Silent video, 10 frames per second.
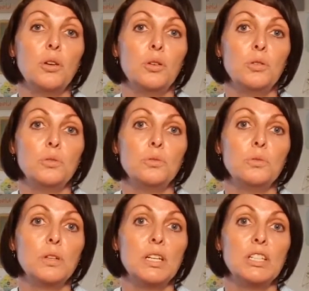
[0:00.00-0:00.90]
who
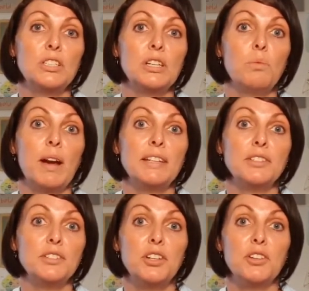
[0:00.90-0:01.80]
she
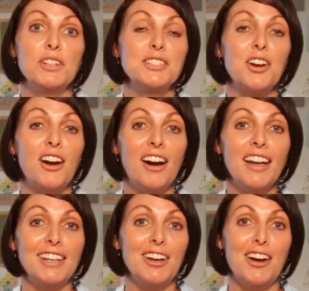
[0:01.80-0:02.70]
waited her
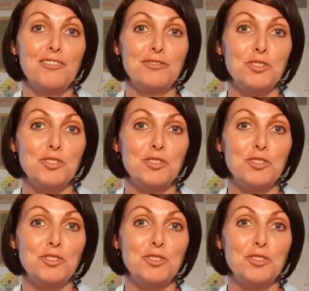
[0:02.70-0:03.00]
entire life